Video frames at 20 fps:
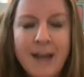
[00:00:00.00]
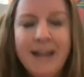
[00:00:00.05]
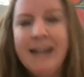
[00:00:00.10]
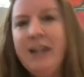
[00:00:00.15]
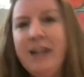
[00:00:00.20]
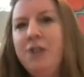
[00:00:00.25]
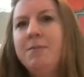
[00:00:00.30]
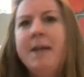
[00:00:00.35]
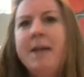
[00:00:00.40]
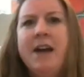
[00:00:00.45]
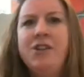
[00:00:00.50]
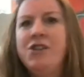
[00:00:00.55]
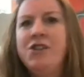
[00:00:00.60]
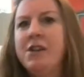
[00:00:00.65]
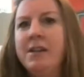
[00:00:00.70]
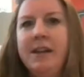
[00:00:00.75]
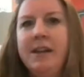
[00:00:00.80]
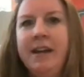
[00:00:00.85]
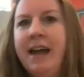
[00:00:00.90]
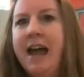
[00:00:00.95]
Like you
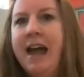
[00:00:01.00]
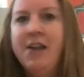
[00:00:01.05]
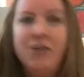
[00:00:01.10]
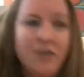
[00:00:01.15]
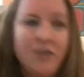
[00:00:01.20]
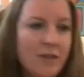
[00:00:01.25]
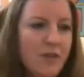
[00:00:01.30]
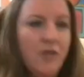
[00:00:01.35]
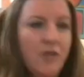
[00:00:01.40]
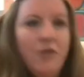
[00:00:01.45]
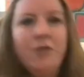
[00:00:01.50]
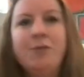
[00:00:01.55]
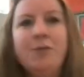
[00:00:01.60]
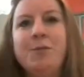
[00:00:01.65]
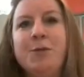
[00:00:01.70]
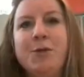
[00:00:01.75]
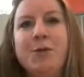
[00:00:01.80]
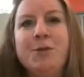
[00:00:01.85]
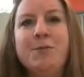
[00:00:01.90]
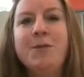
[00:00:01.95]
magically enter the
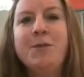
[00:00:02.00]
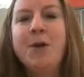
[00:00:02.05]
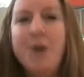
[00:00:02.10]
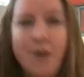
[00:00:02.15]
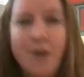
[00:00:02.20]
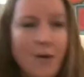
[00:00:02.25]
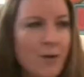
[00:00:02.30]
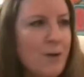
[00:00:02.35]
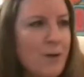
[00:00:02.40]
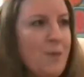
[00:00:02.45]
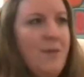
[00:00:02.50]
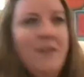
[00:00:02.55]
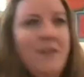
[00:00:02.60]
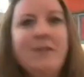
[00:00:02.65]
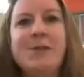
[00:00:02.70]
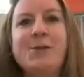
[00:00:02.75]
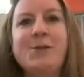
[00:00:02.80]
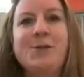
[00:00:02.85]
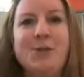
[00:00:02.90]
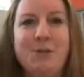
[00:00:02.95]
Zoom room or the
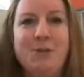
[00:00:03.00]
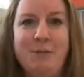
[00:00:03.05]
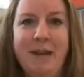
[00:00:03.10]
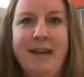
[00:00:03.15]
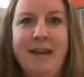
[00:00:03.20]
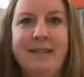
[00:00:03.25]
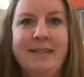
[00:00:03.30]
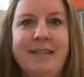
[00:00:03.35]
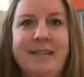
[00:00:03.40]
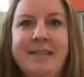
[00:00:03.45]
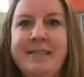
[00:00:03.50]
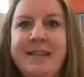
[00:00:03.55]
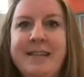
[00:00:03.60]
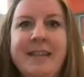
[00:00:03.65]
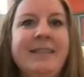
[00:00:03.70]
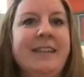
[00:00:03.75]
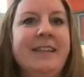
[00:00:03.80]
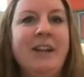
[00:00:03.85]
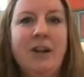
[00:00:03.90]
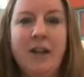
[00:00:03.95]
physical space and
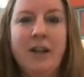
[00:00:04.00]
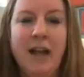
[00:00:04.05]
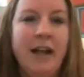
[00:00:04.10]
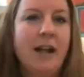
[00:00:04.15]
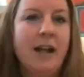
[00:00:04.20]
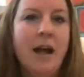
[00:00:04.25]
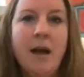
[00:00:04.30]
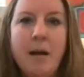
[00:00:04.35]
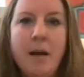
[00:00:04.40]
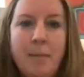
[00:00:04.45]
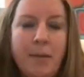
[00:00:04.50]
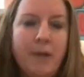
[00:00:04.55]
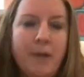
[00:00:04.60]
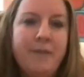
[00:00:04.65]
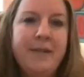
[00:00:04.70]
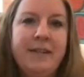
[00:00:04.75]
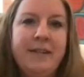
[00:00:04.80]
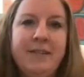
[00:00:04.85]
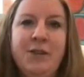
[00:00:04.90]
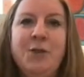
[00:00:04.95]
suddenly you're like,
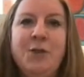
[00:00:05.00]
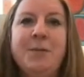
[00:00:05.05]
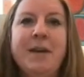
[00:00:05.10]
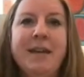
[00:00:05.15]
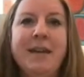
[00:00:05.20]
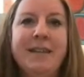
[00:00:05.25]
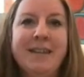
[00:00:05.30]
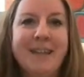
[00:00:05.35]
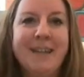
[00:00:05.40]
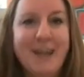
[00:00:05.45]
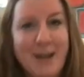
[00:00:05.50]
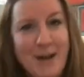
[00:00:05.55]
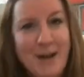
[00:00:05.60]
perfect human,